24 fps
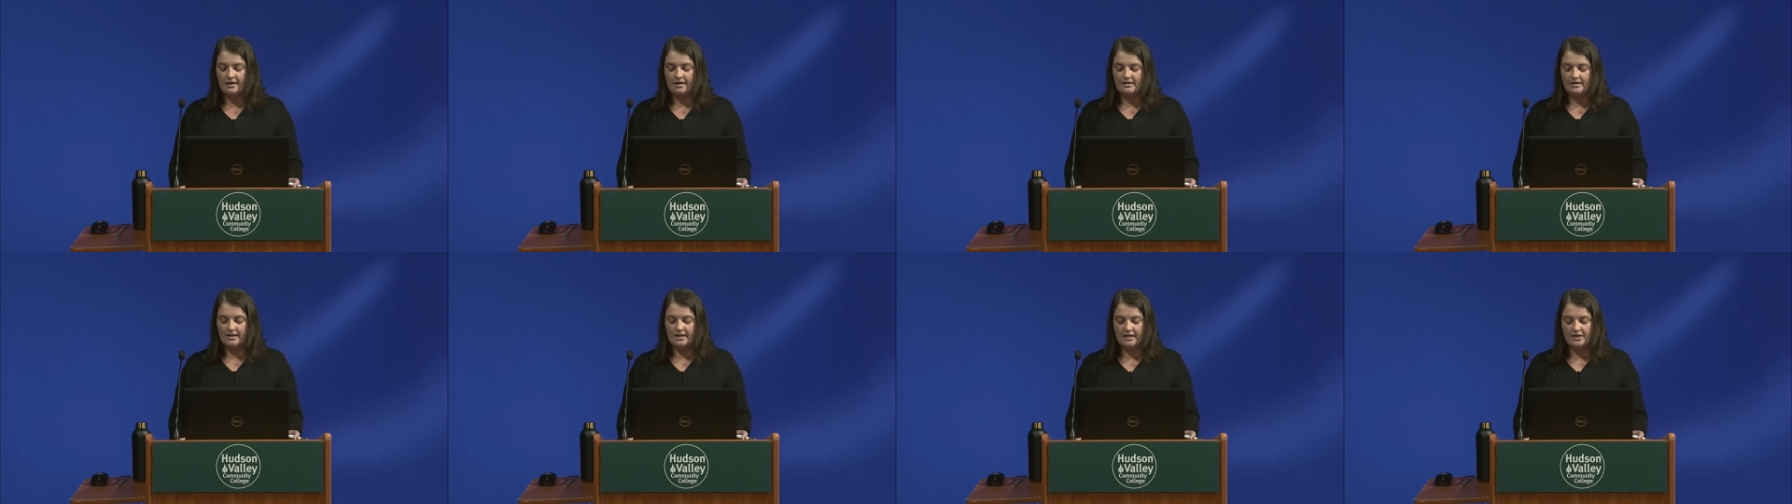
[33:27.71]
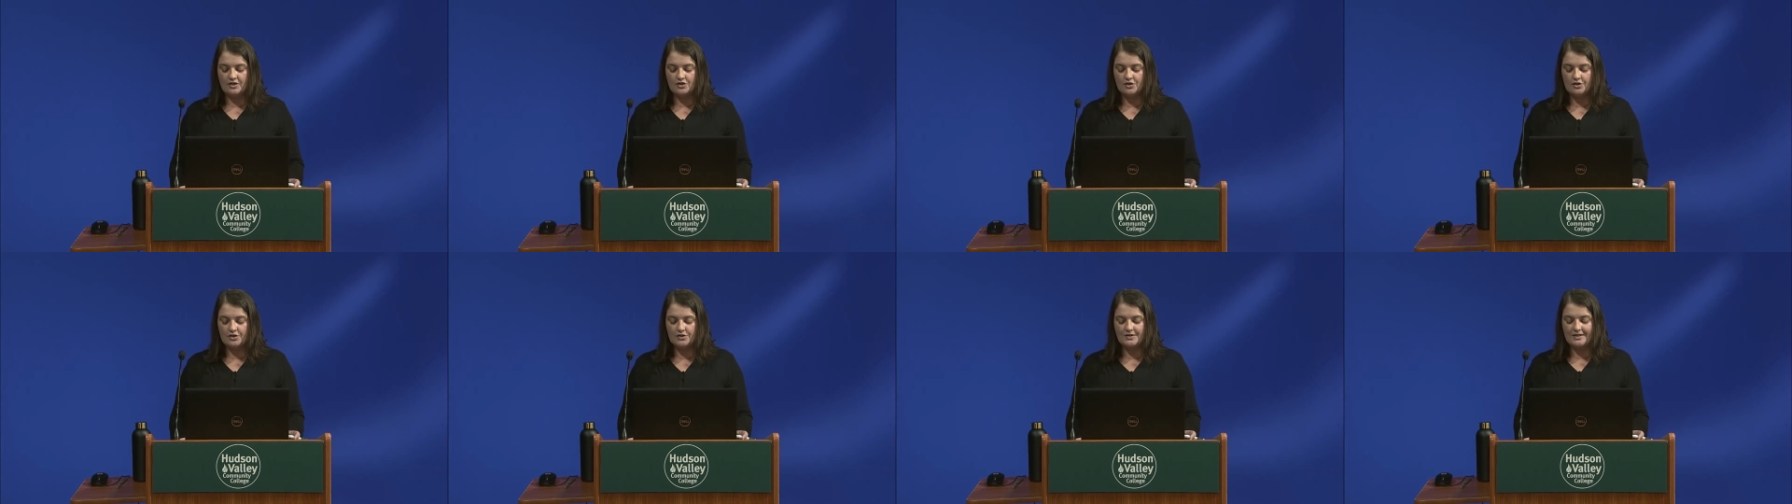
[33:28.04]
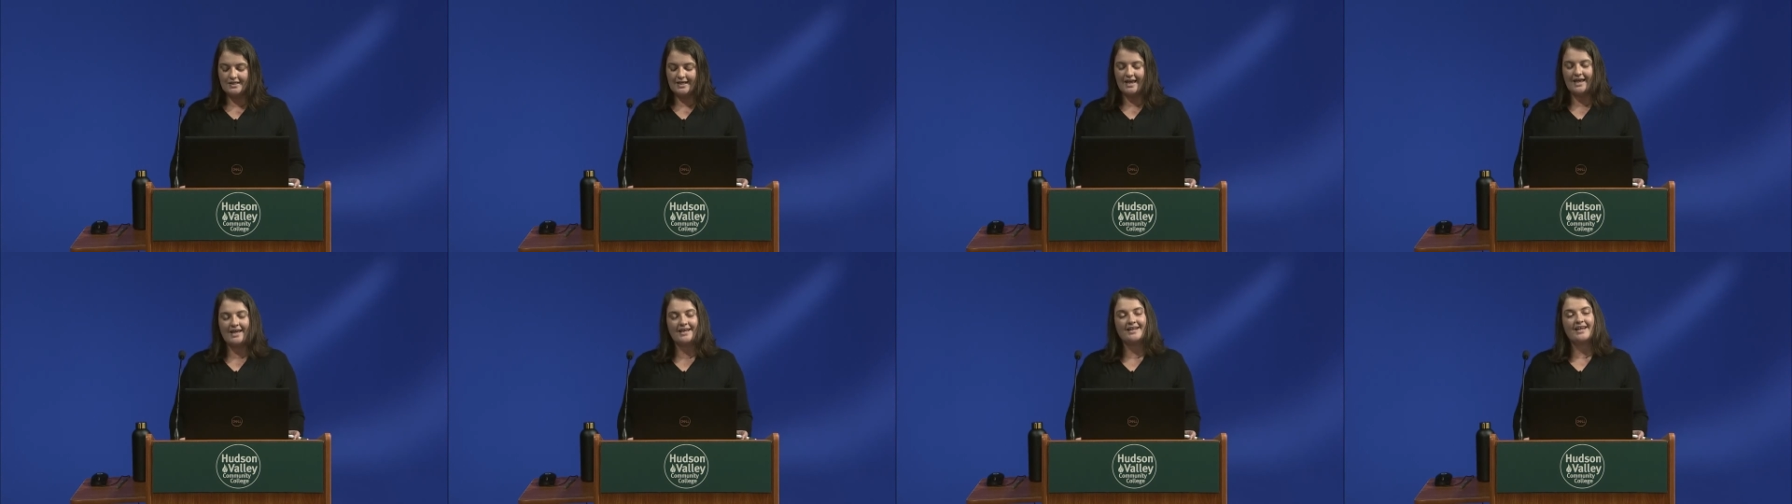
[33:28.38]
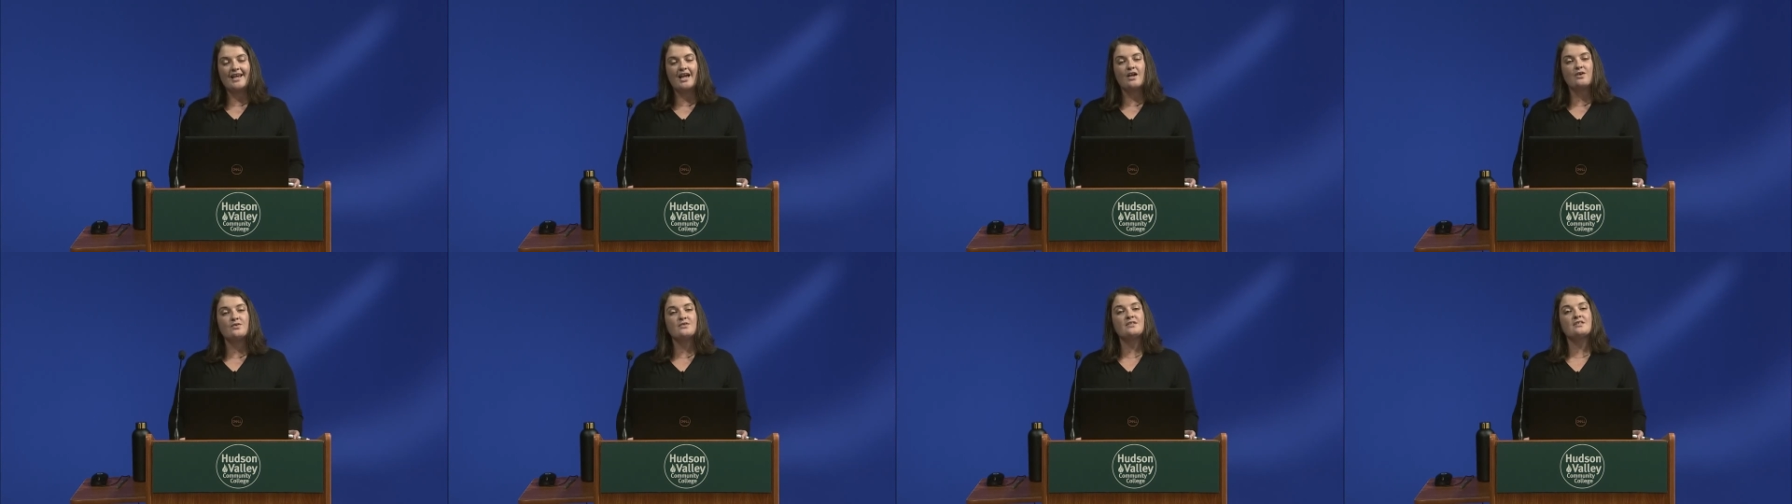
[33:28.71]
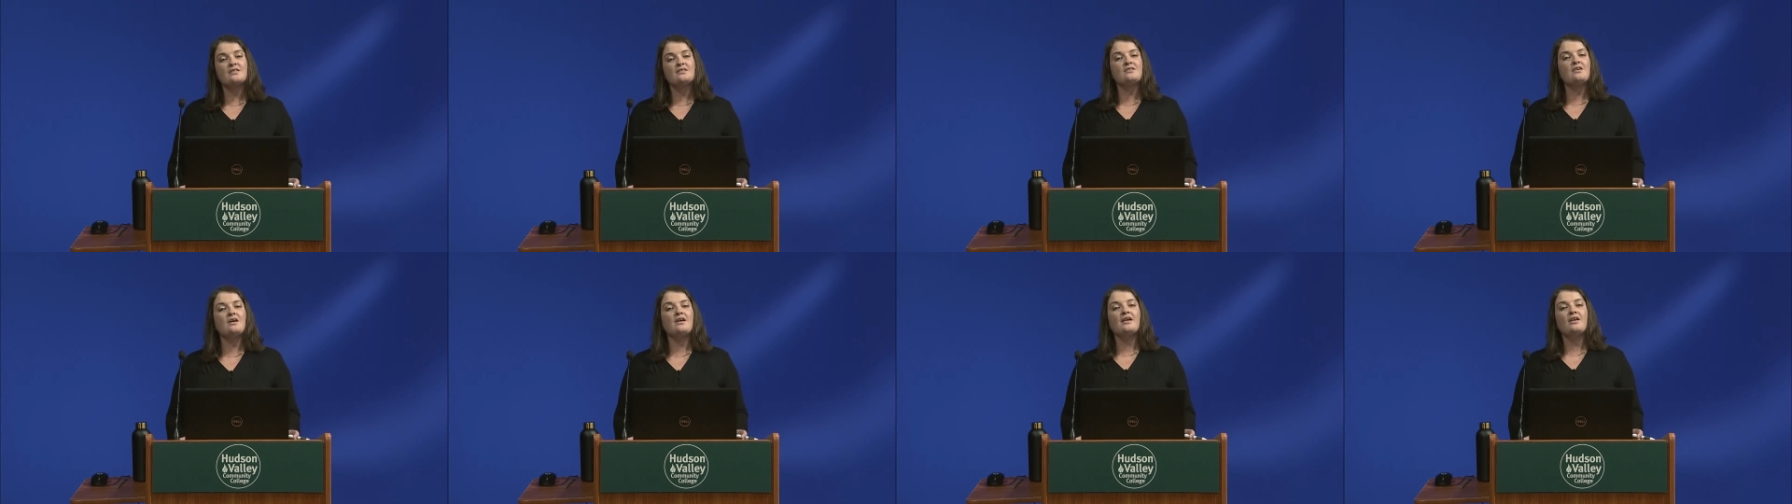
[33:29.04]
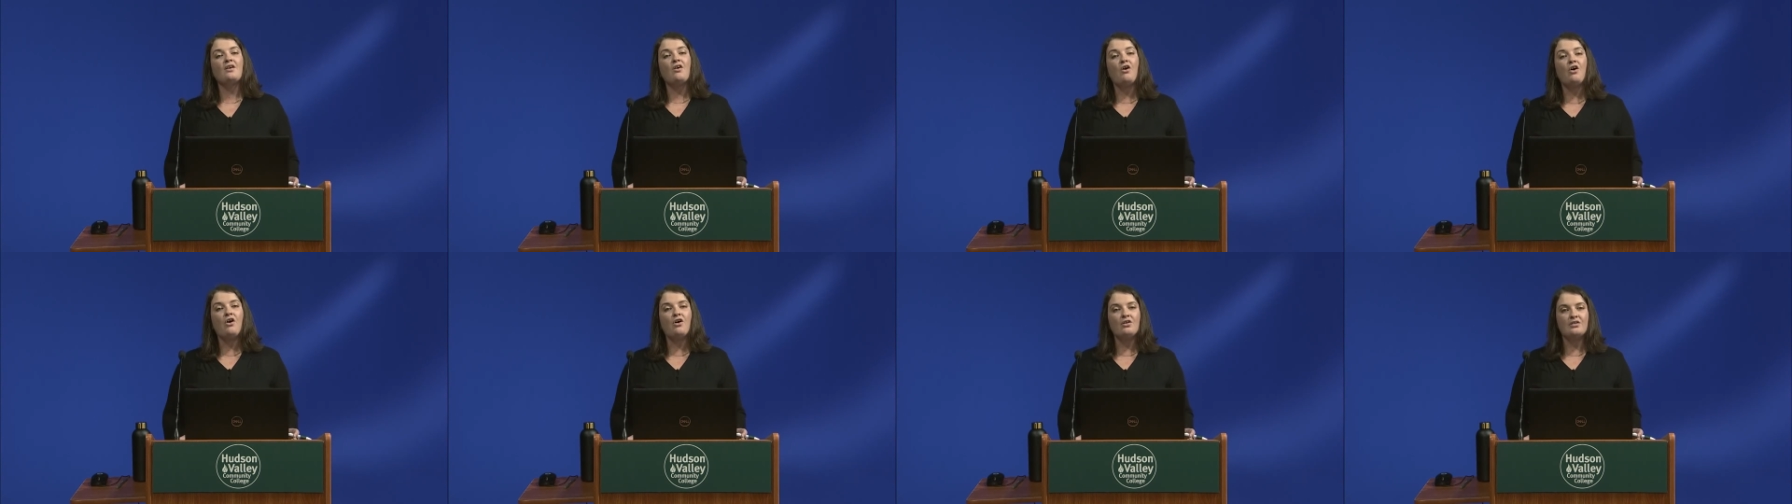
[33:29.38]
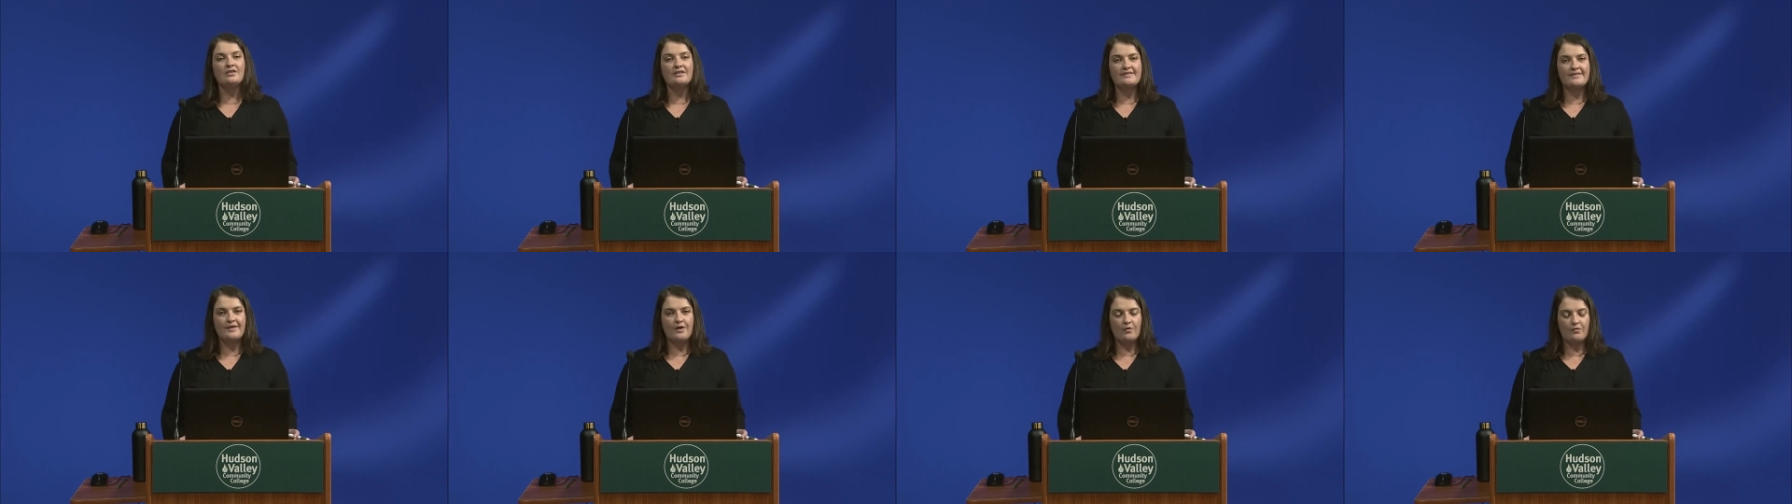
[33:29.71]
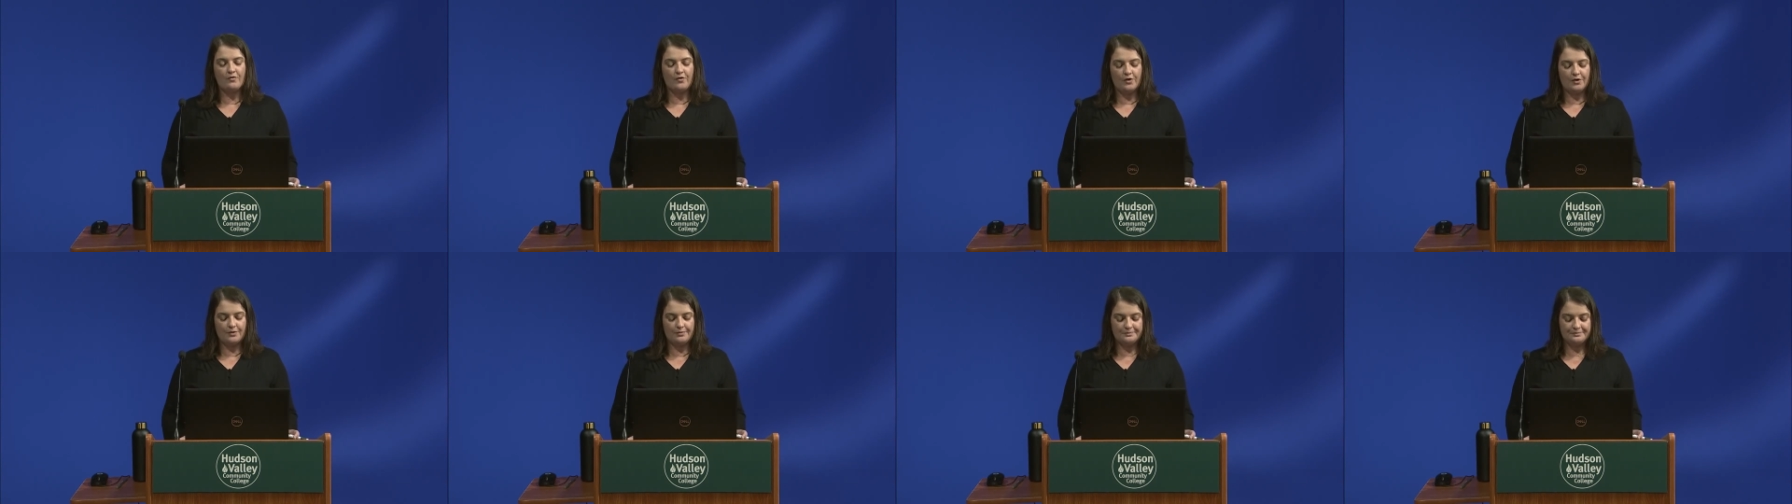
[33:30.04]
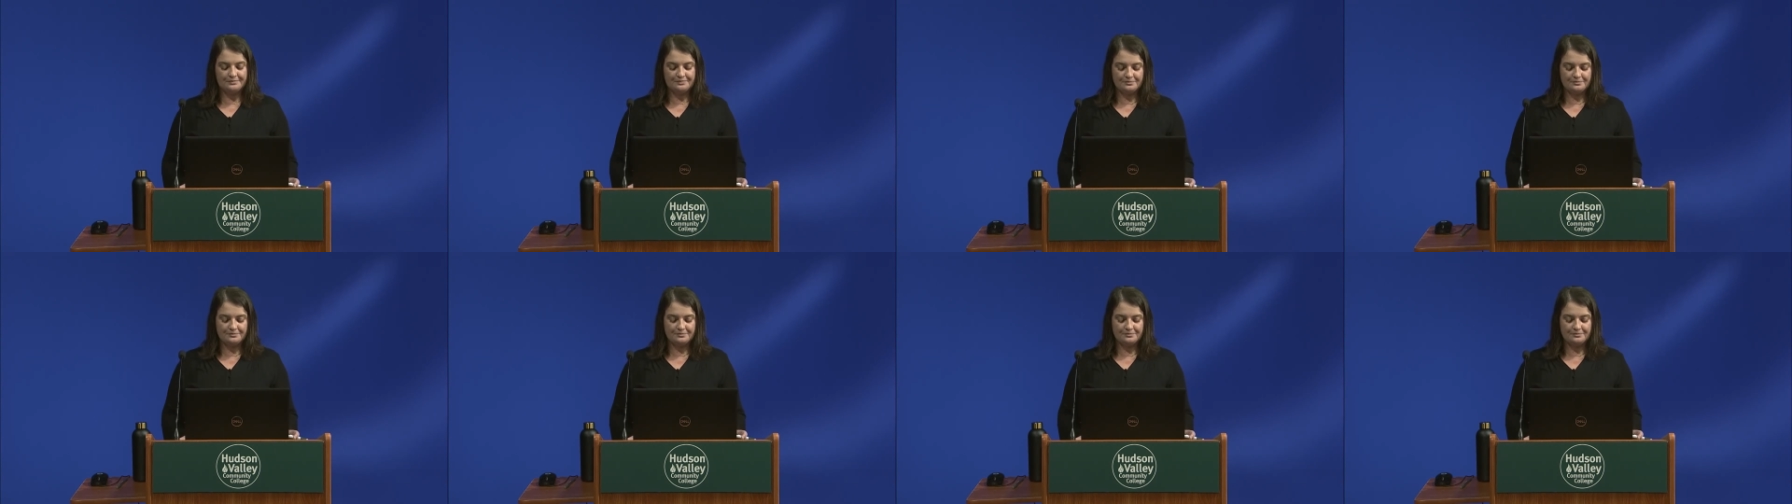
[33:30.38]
that introducing any housing stock at all is helpful.